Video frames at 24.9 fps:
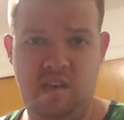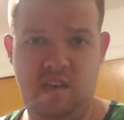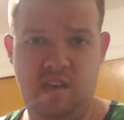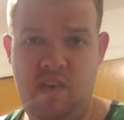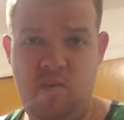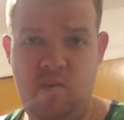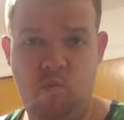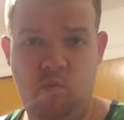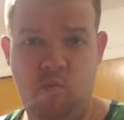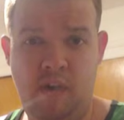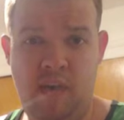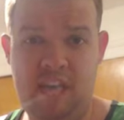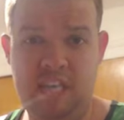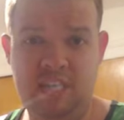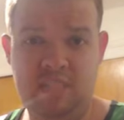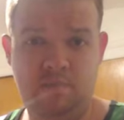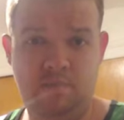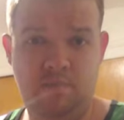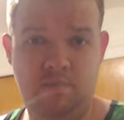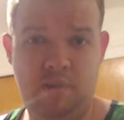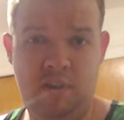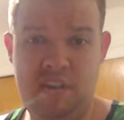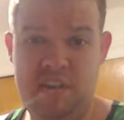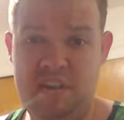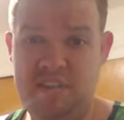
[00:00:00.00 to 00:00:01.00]
it was
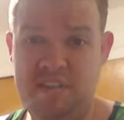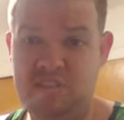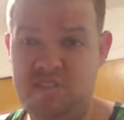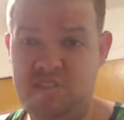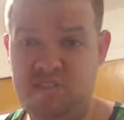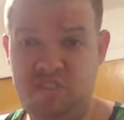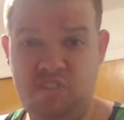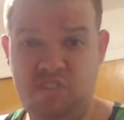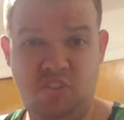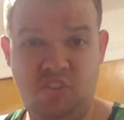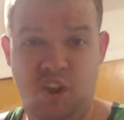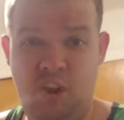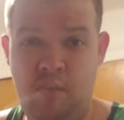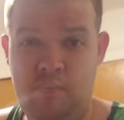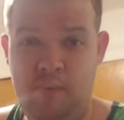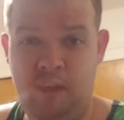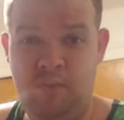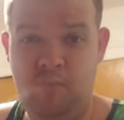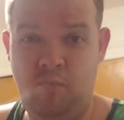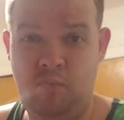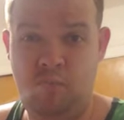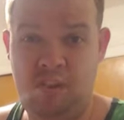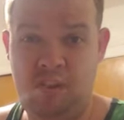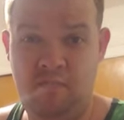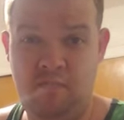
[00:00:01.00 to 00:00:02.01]
pretty
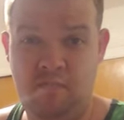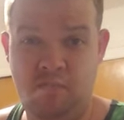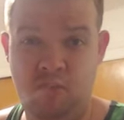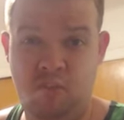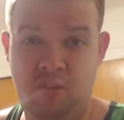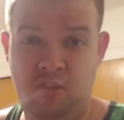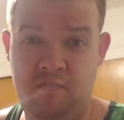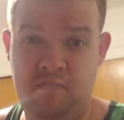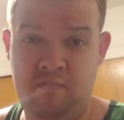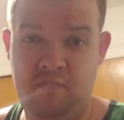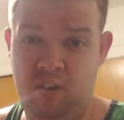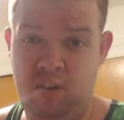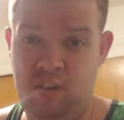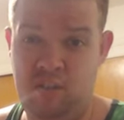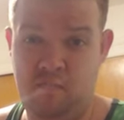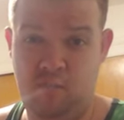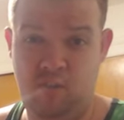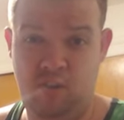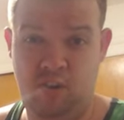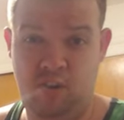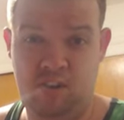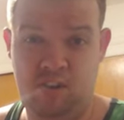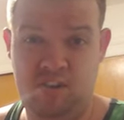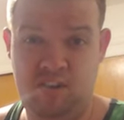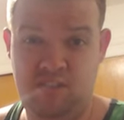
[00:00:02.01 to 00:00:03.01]
disturbing when Lord
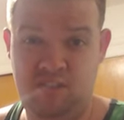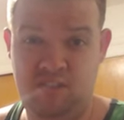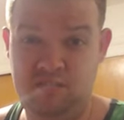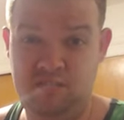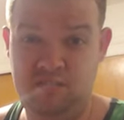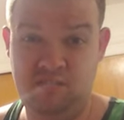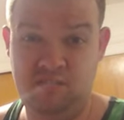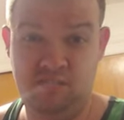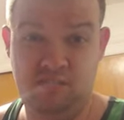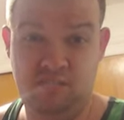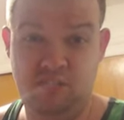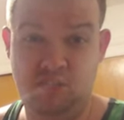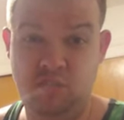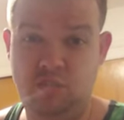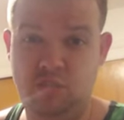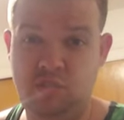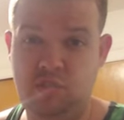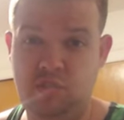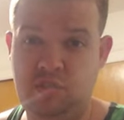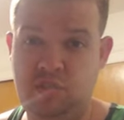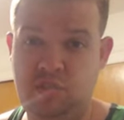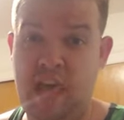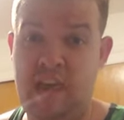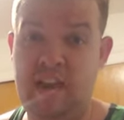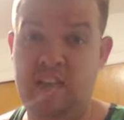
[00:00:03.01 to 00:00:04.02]
Voldemort
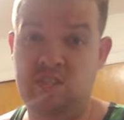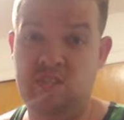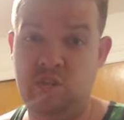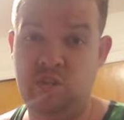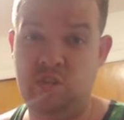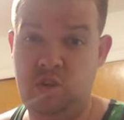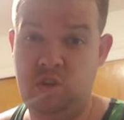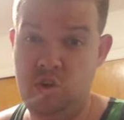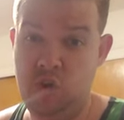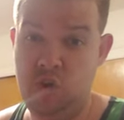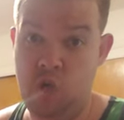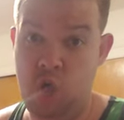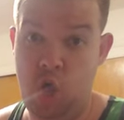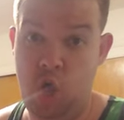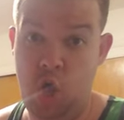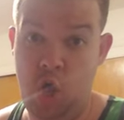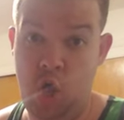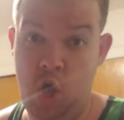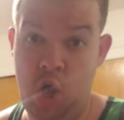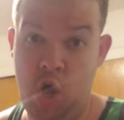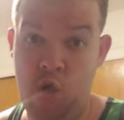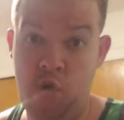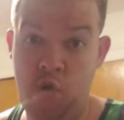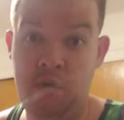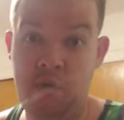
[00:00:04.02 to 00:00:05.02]
got his
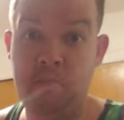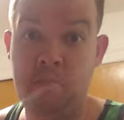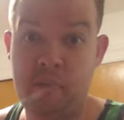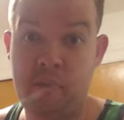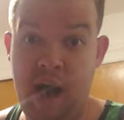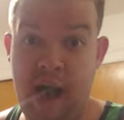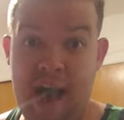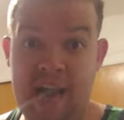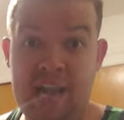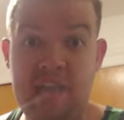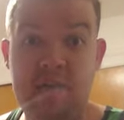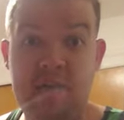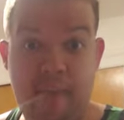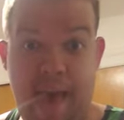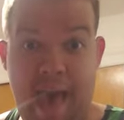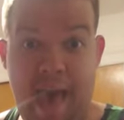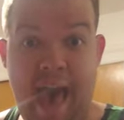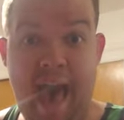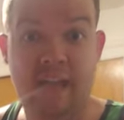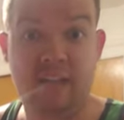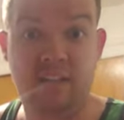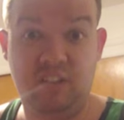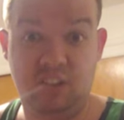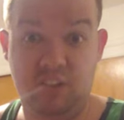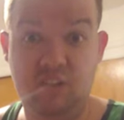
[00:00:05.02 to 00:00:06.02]
own body
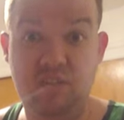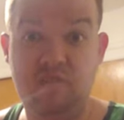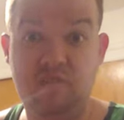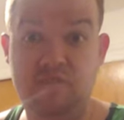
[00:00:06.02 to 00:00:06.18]
back.